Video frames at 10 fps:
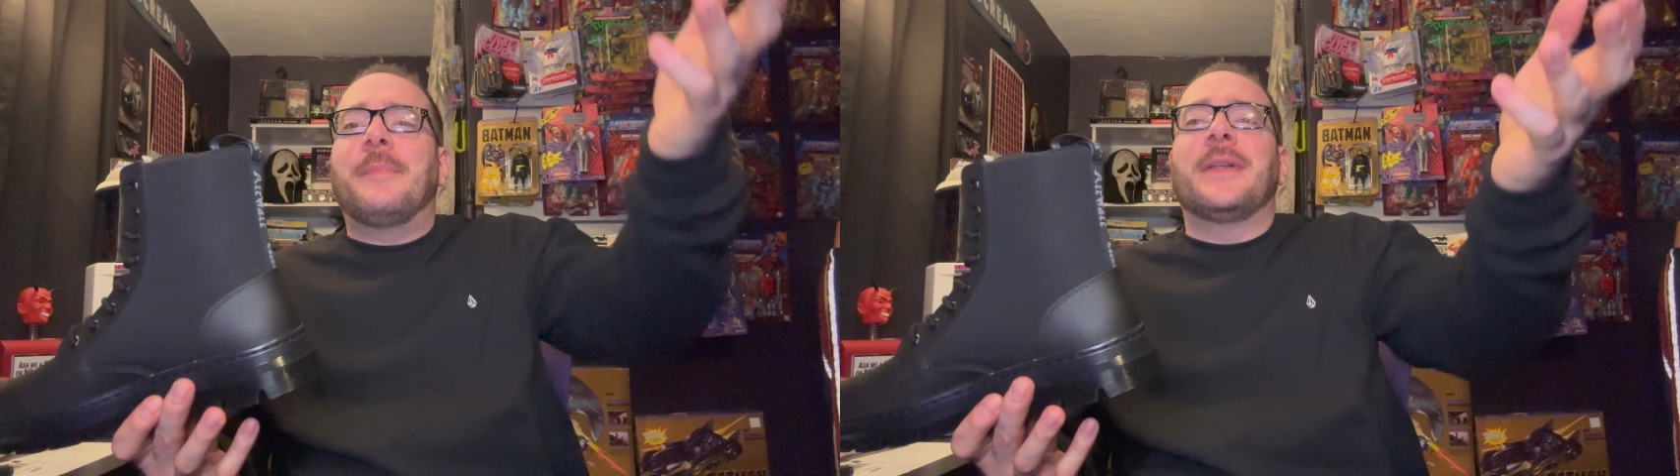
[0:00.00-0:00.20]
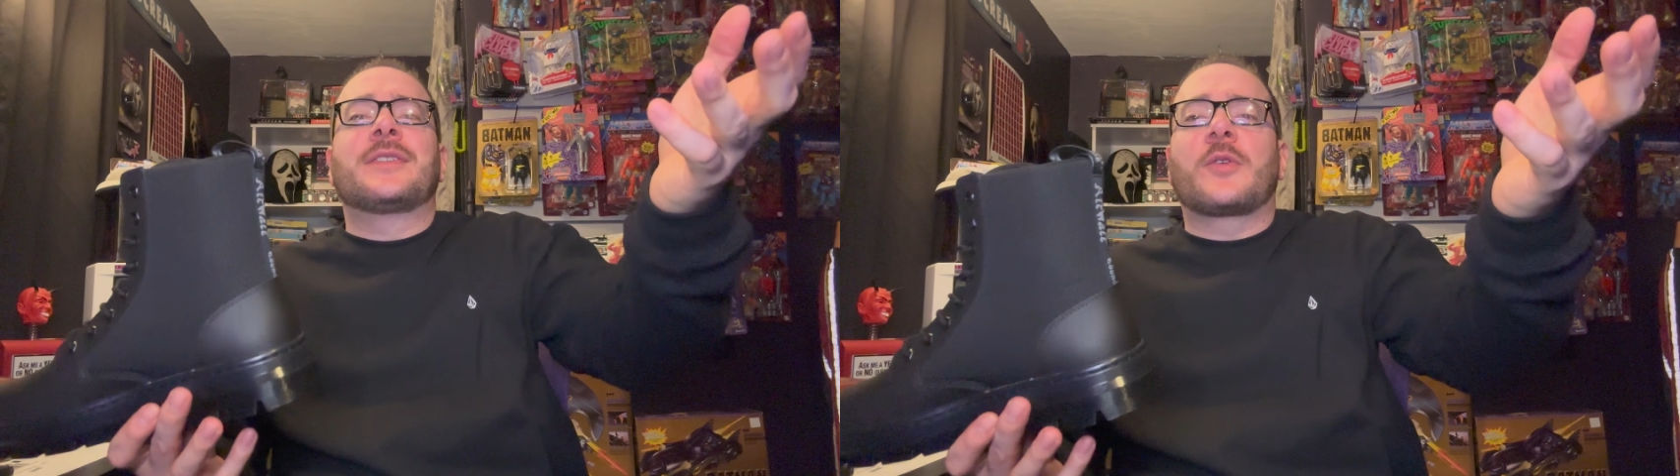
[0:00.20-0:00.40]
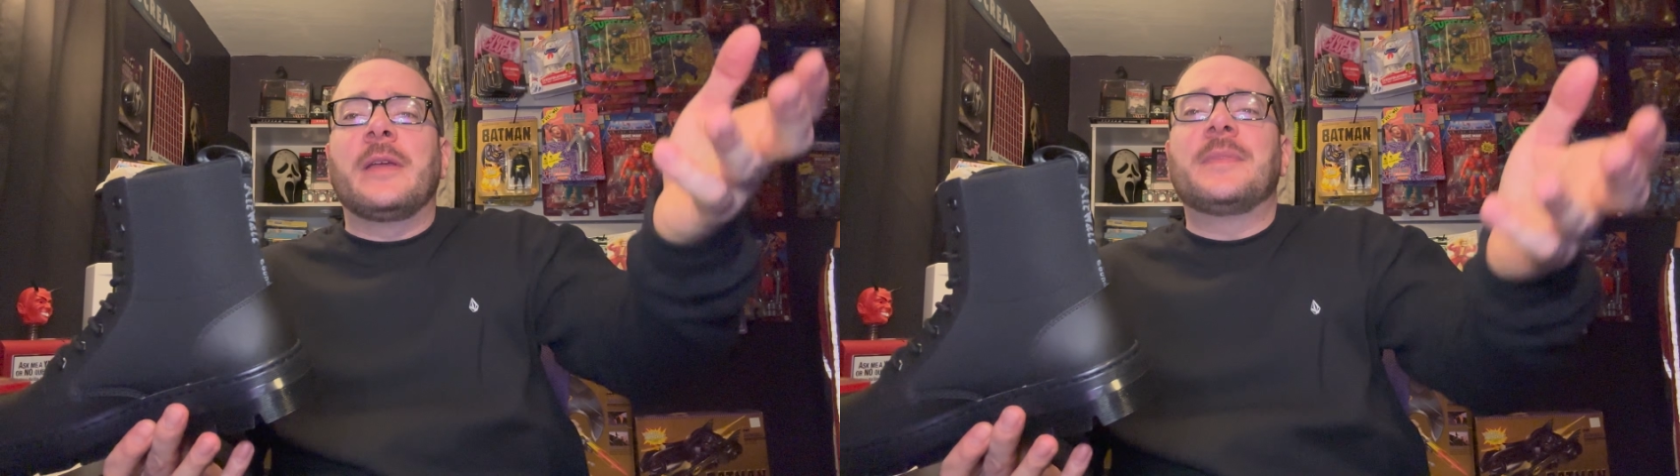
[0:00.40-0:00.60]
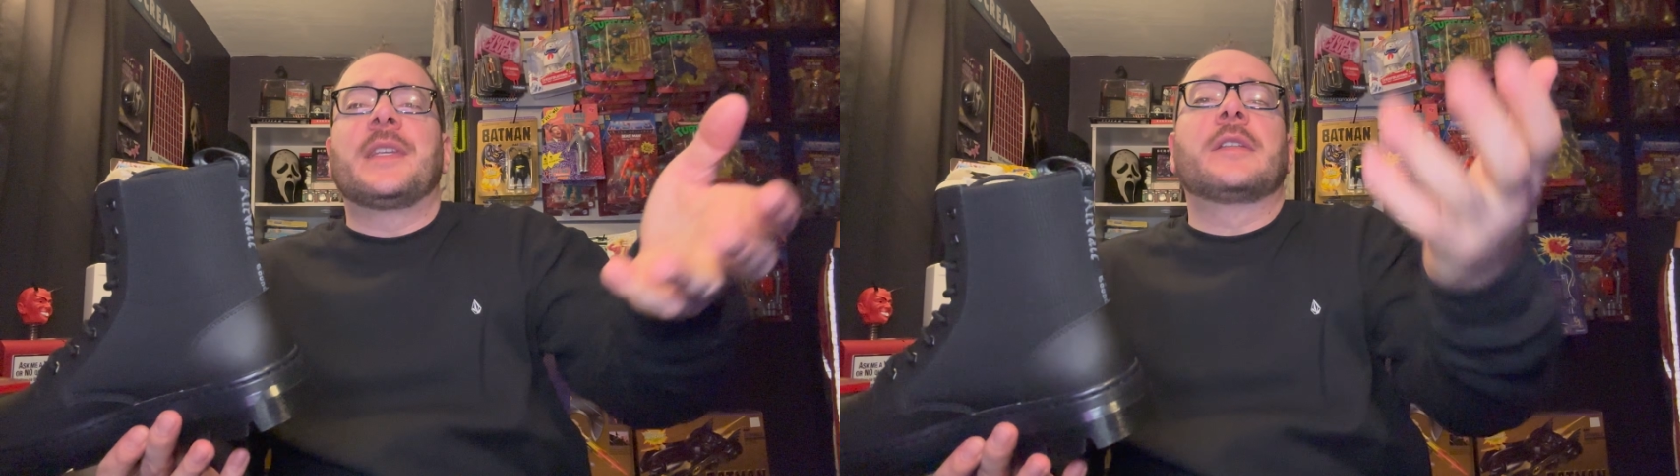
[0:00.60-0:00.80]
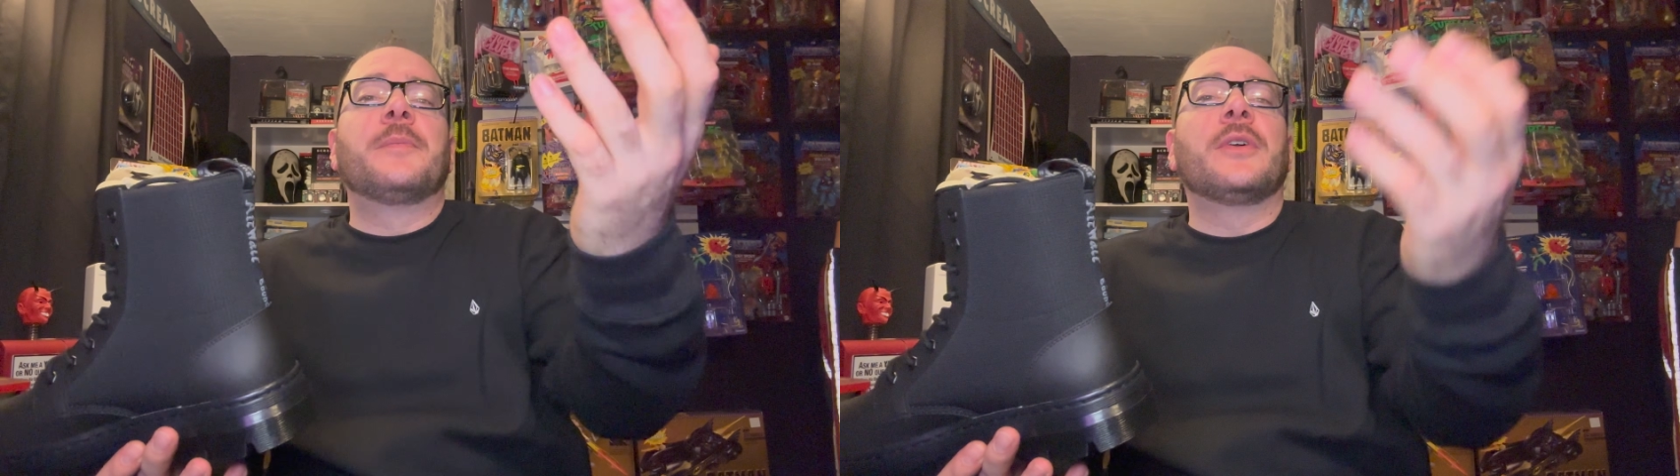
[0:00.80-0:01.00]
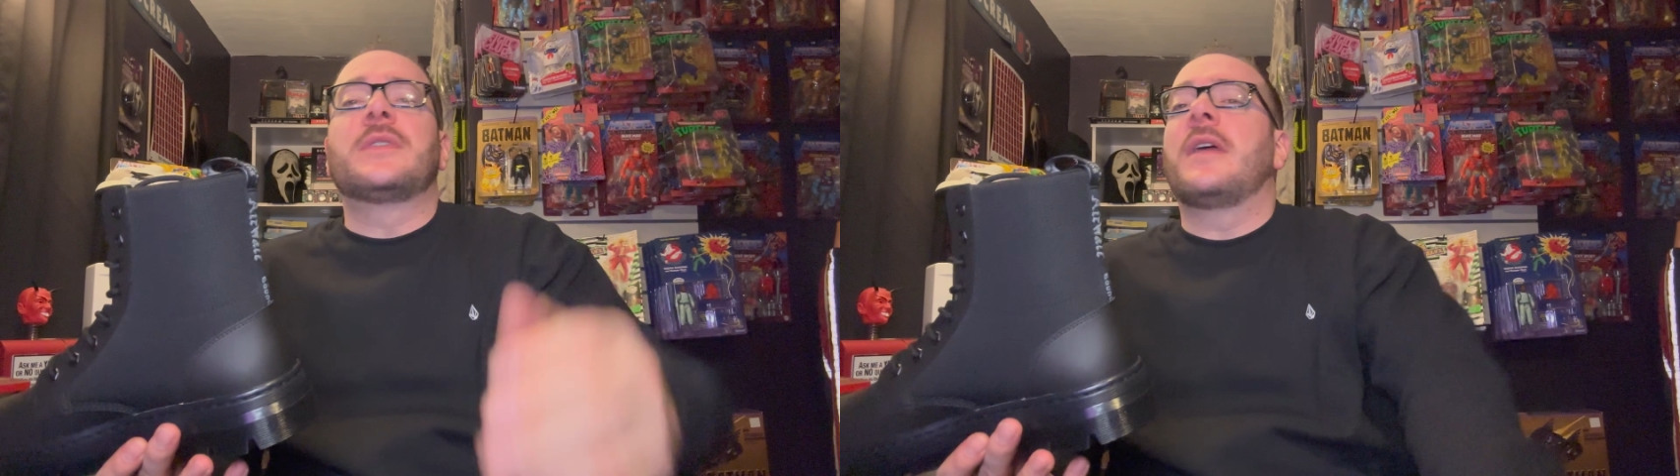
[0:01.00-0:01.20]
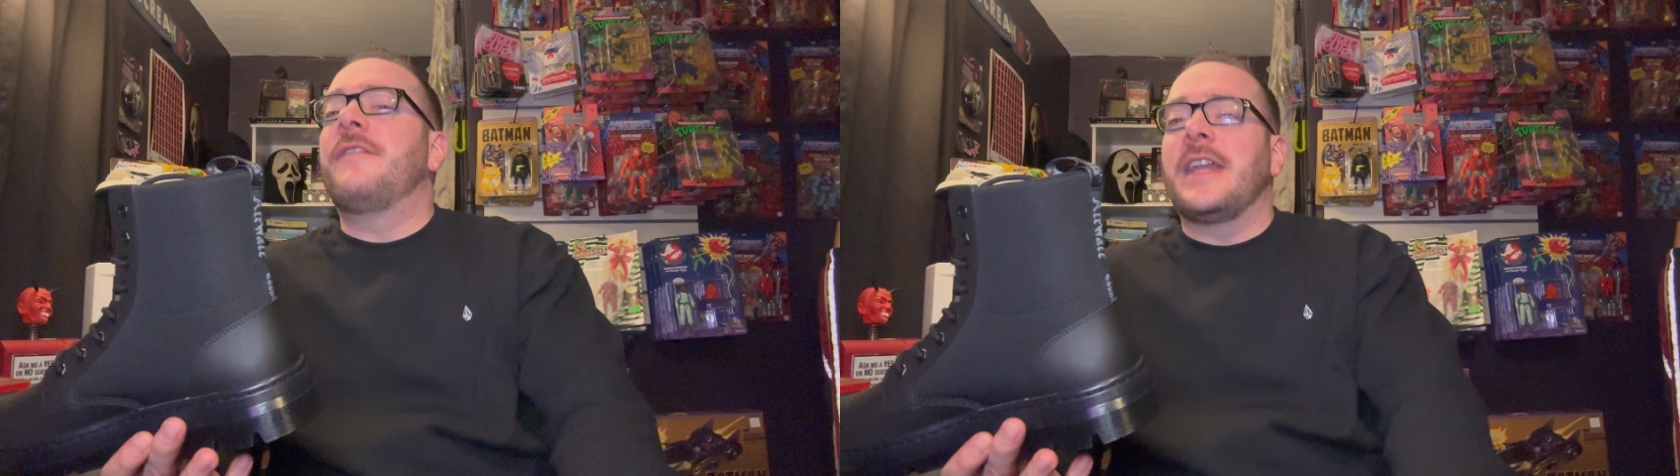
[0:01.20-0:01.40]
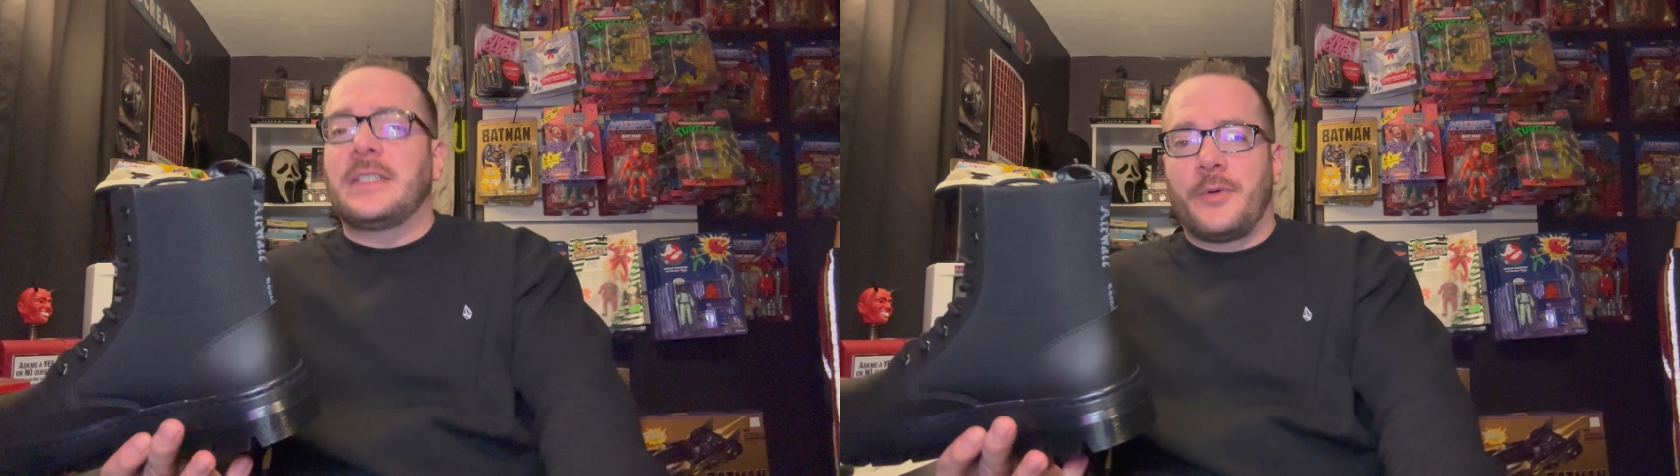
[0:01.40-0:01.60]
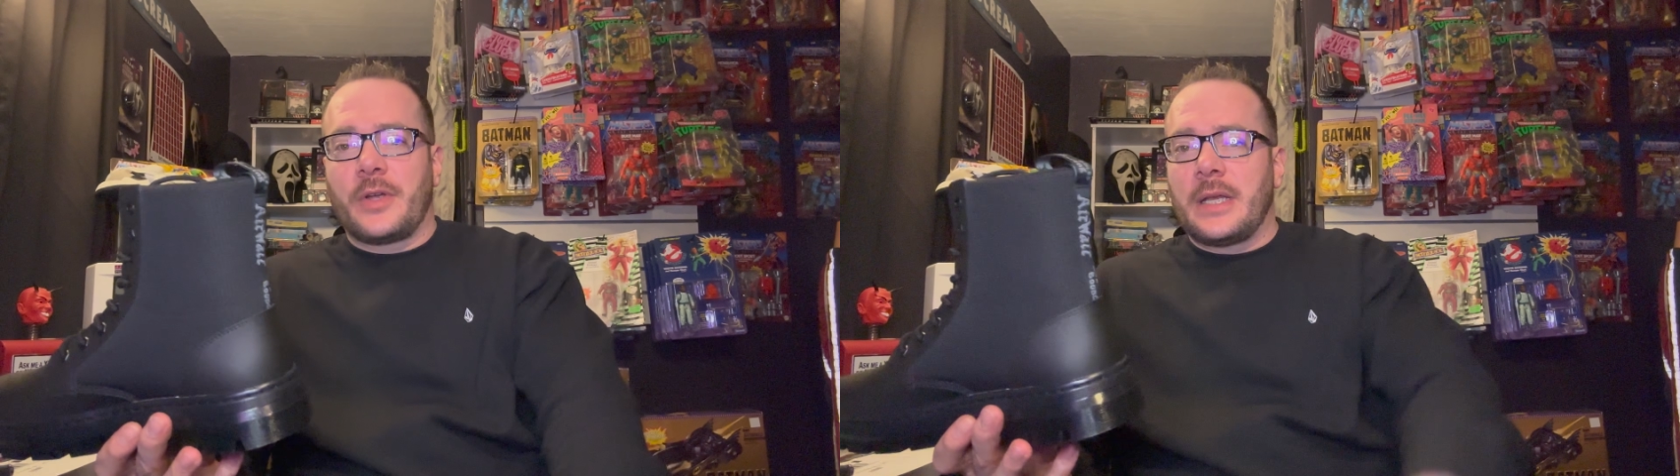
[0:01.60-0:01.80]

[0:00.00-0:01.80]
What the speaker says: in Scream 6 boots on Facebook,